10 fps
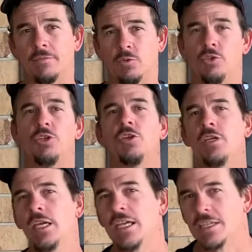or New
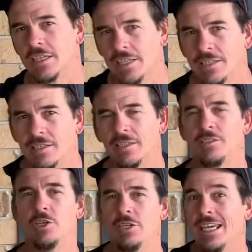
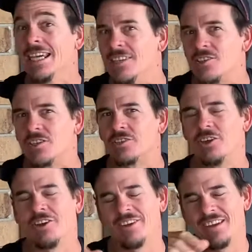Year's,
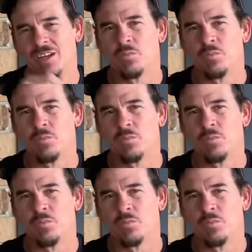sorry.